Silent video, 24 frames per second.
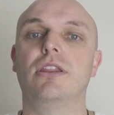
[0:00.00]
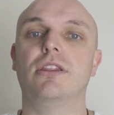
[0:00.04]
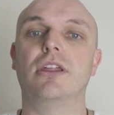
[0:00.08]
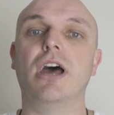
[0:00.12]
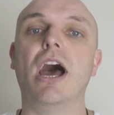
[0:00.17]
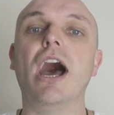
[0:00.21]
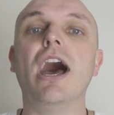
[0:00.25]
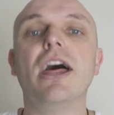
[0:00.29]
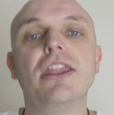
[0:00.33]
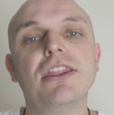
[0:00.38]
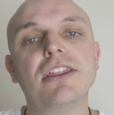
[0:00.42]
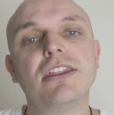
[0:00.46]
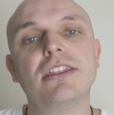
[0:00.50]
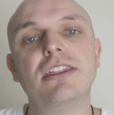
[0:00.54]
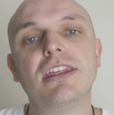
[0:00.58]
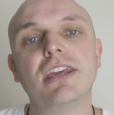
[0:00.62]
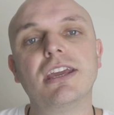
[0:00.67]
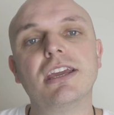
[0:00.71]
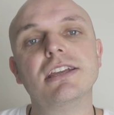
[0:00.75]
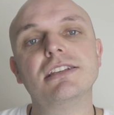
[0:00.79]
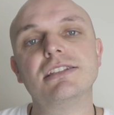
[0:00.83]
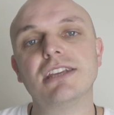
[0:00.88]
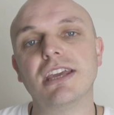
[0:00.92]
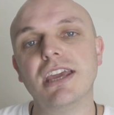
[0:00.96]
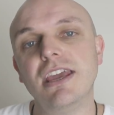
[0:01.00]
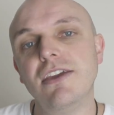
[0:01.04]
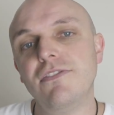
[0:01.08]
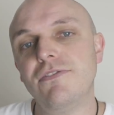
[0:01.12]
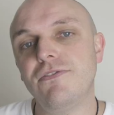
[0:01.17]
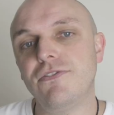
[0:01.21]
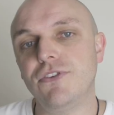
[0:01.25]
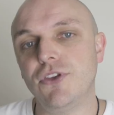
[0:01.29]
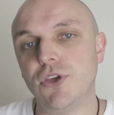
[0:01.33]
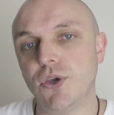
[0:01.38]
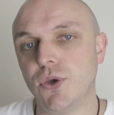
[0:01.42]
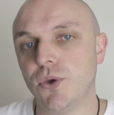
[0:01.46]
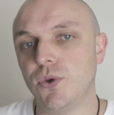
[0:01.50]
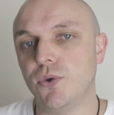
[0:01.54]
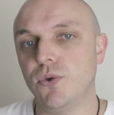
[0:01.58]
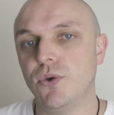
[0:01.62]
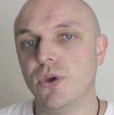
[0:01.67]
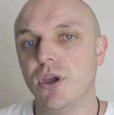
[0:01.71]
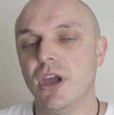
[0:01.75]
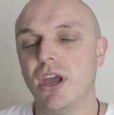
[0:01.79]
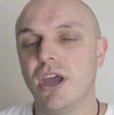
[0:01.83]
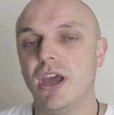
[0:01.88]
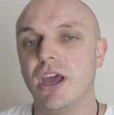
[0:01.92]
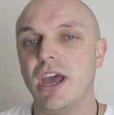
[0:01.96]
The other thing is if
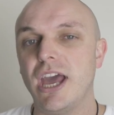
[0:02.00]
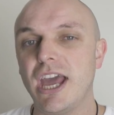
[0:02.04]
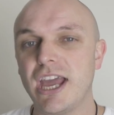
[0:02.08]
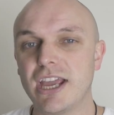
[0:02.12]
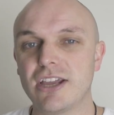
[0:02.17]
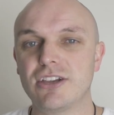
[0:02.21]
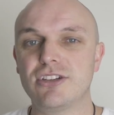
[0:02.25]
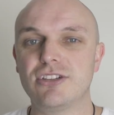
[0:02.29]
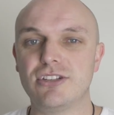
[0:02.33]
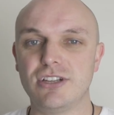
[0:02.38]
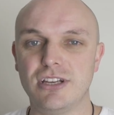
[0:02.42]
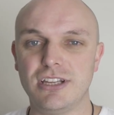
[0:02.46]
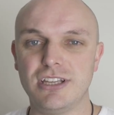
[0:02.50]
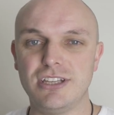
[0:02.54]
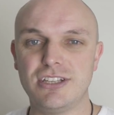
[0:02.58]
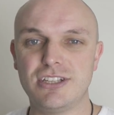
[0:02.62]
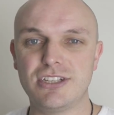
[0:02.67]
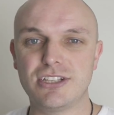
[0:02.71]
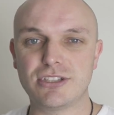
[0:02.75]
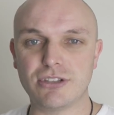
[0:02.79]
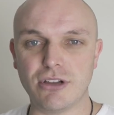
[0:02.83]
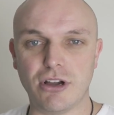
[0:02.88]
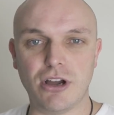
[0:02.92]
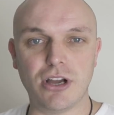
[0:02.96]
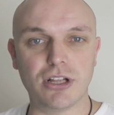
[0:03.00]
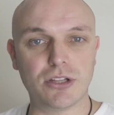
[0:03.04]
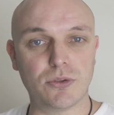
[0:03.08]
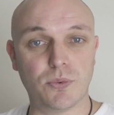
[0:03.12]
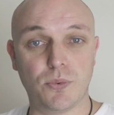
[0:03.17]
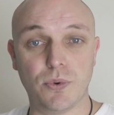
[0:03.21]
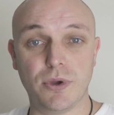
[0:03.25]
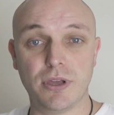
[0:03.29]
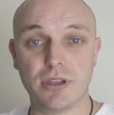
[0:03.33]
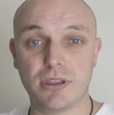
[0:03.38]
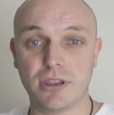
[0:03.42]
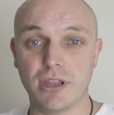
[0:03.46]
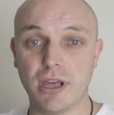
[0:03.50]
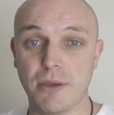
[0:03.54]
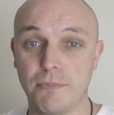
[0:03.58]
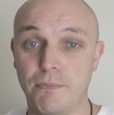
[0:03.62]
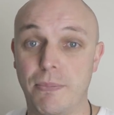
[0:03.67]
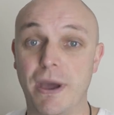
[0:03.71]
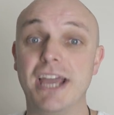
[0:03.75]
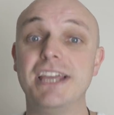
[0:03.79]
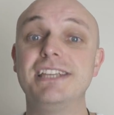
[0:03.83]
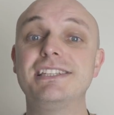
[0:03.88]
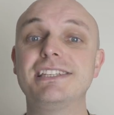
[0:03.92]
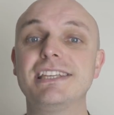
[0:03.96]
you actually start with a
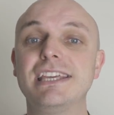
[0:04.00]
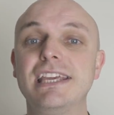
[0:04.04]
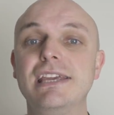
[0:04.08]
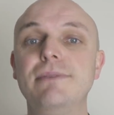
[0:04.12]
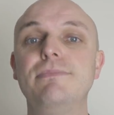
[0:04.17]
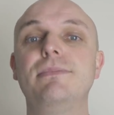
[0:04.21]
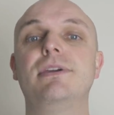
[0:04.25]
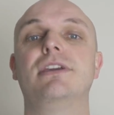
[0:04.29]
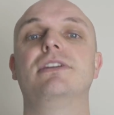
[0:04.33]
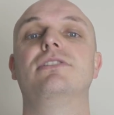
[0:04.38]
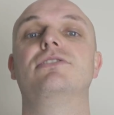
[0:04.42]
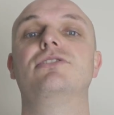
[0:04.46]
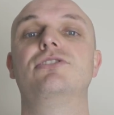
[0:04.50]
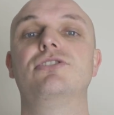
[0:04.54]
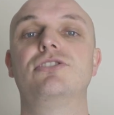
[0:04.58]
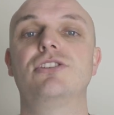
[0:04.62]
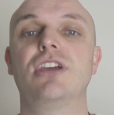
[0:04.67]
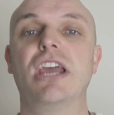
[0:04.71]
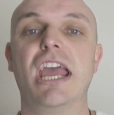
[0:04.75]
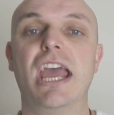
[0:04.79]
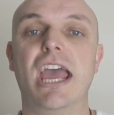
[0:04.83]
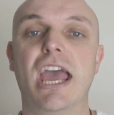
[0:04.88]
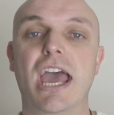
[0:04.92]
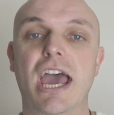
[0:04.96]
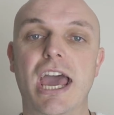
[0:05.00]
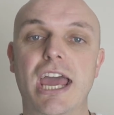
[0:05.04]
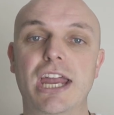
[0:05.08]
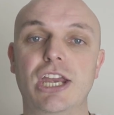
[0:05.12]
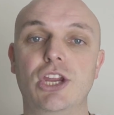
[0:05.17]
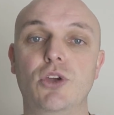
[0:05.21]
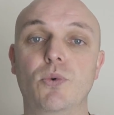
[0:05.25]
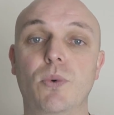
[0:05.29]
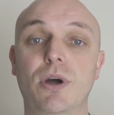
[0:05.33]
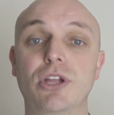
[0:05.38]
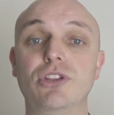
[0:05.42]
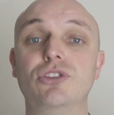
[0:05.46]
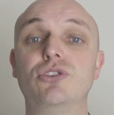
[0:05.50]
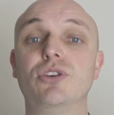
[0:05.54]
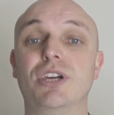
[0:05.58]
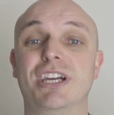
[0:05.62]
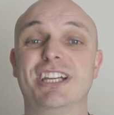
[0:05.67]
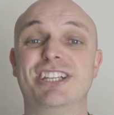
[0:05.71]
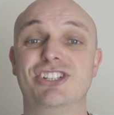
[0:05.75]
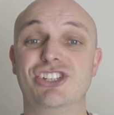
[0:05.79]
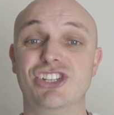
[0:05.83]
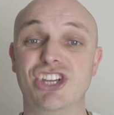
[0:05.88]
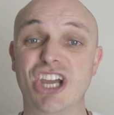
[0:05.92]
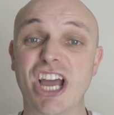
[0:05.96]
base image and you want to
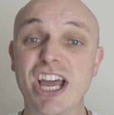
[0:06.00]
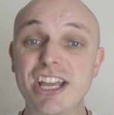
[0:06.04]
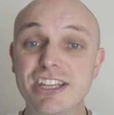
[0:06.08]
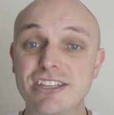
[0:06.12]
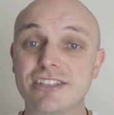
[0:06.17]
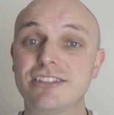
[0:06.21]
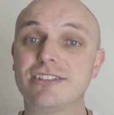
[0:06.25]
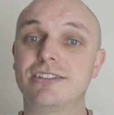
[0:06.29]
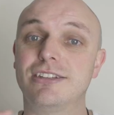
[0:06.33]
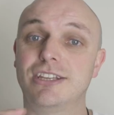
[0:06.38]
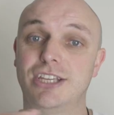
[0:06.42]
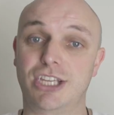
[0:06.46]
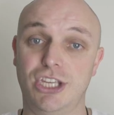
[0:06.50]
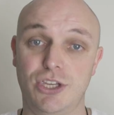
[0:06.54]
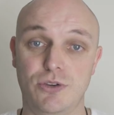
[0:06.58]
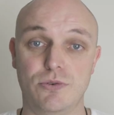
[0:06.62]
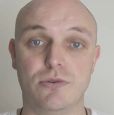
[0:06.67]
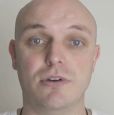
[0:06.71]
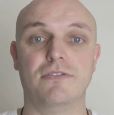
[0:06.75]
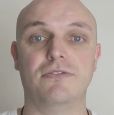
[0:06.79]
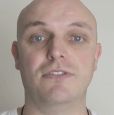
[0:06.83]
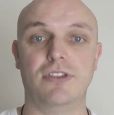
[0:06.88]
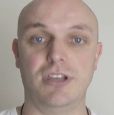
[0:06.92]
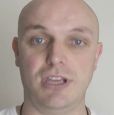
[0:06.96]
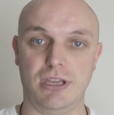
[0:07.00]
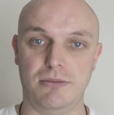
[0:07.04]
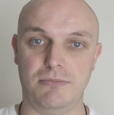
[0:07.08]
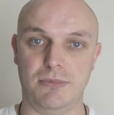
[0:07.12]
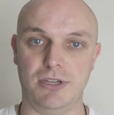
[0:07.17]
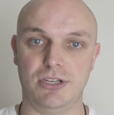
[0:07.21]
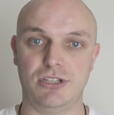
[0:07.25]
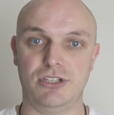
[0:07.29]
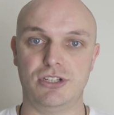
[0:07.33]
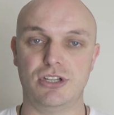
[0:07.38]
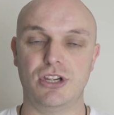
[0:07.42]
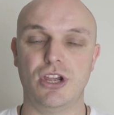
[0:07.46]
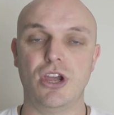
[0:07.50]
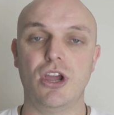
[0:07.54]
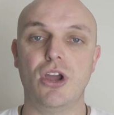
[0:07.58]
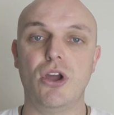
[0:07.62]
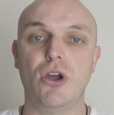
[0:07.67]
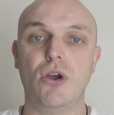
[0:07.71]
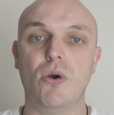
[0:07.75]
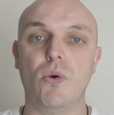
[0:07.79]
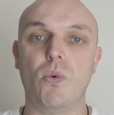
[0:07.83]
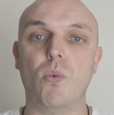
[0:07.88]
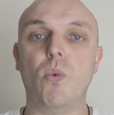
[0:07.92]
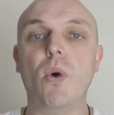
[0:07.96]
adjust the hue of the image,
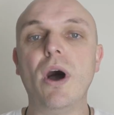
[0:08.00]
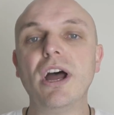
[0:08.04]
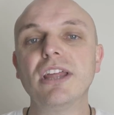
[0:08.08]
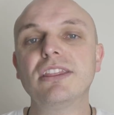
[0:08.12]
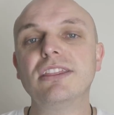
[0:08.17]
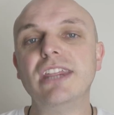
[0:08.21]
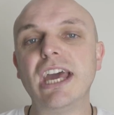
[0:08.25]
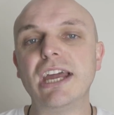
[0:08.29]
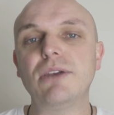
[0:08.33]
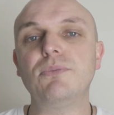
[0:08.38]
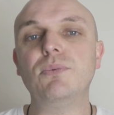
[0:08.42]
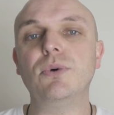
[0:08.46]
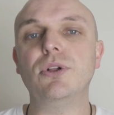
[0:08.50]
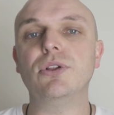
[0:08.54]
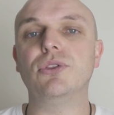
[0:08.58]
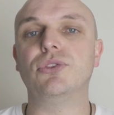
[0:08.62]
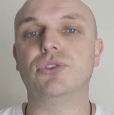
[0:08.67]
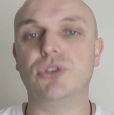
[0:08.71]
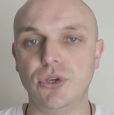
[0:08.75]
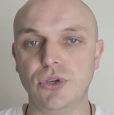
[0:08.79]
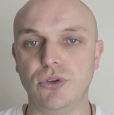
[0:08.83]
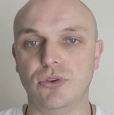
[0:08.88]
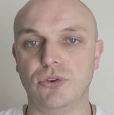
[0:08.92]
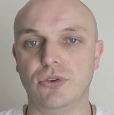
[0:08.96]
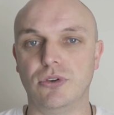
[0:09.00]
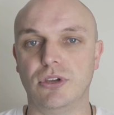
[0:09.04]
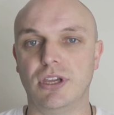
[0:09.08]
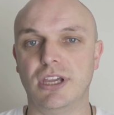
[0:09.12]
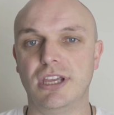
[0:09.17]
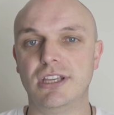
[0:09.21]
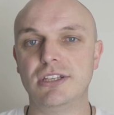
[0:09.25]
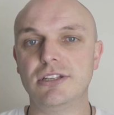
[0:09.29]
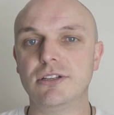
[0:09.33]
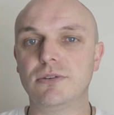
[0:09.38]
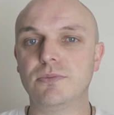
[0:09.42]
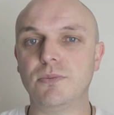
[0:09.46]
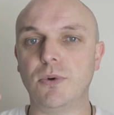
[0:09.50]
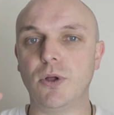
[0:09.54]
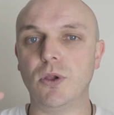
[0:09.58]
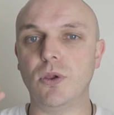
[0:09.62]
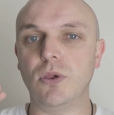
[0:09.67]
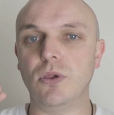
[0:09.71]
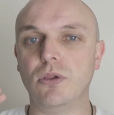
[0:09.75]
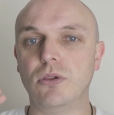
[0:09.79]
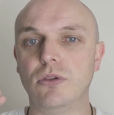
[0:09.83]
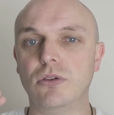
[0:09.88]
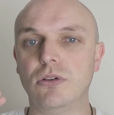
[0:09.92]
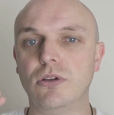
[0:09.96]
what that will do is it
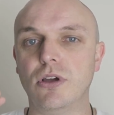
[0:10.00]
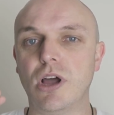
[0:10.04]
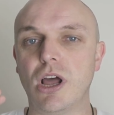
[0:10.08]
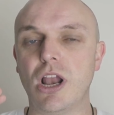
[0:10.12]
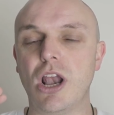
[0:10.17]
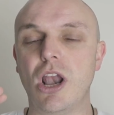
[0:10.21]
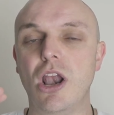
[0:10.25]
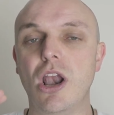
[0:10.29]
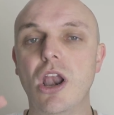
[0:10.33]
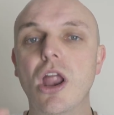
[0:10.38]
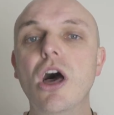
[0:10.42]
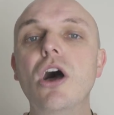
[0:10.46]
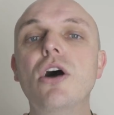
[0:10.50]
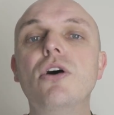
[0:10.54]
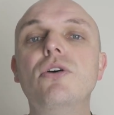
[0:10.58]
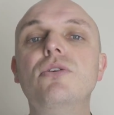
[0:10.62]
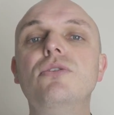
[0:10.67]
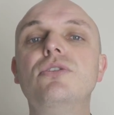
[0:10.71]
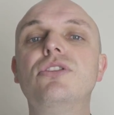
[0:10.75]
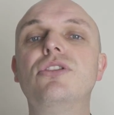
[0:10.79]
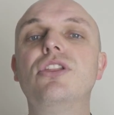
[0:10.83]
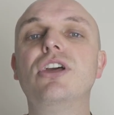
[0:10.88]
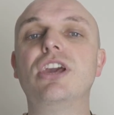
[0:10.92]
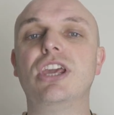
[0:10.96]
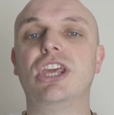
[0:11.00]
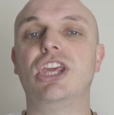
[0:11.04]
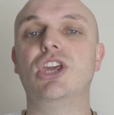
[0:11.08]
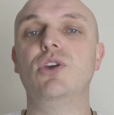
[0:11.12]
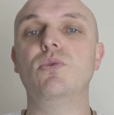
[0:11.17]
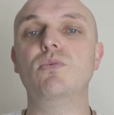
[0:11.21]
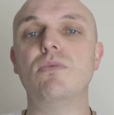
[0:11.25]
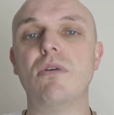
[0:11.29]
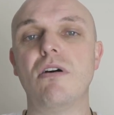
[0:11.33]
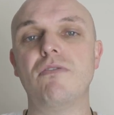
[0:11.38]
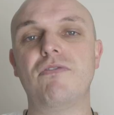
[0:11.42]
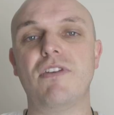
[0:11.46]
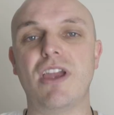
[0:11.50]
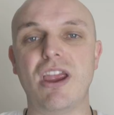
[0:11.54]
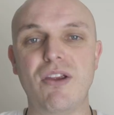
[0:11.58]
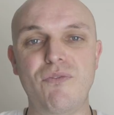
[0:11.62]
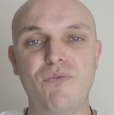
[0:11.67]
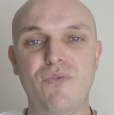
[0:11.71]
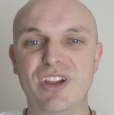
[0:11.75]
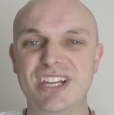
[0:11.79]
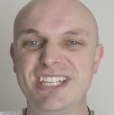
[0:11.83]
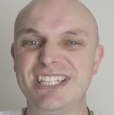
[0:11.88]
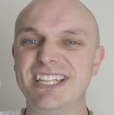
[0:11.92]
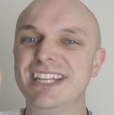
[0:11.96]
will load the hue of
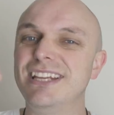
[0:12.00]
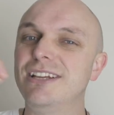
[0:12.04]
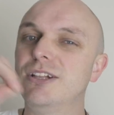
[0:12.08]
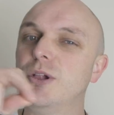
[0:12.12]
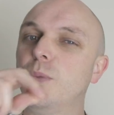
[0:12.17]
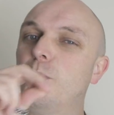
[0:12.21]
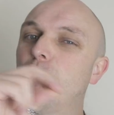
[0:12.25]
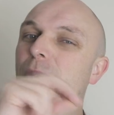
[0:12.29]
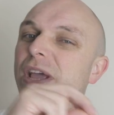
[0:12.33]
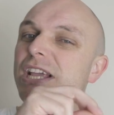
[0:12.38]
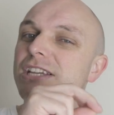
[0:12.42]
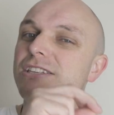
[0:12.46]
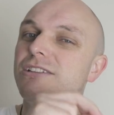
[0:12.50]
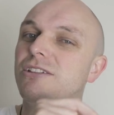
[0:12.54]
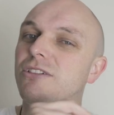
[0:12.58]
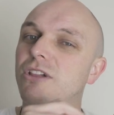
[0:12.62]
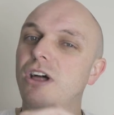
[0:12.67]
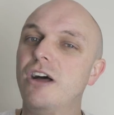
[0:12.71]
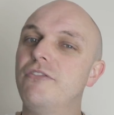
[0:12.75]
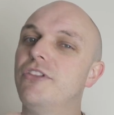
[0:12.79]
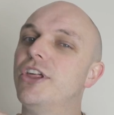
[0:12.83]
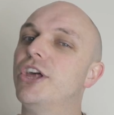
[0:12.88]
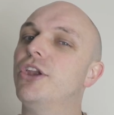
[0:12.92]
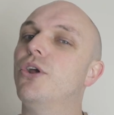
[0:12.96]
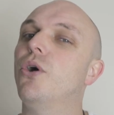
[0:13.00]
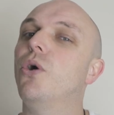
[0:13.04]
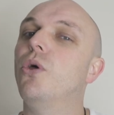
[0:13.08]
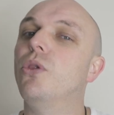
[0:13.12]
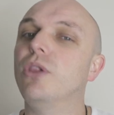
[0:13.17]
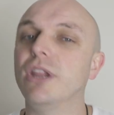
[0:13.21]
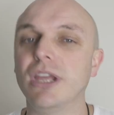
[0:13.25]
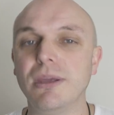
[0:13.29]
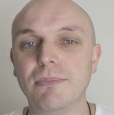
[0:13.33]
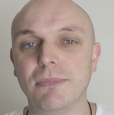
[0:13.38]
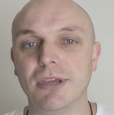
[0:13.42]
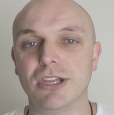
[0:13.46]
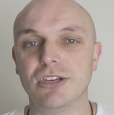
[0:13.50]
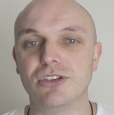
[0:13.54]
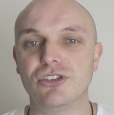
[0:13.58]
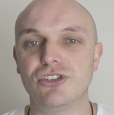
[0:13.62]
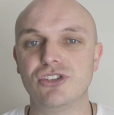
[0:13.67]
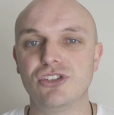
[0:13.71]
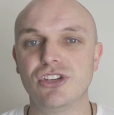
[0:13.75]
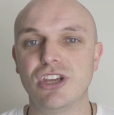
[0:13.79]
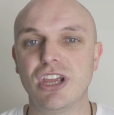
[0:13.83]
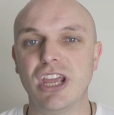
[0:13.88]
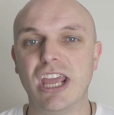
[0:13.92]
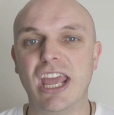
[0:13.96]
every single pixel of that whole
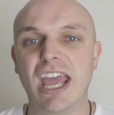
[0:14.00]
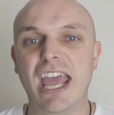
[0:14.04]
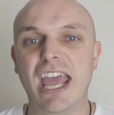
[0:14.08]
image.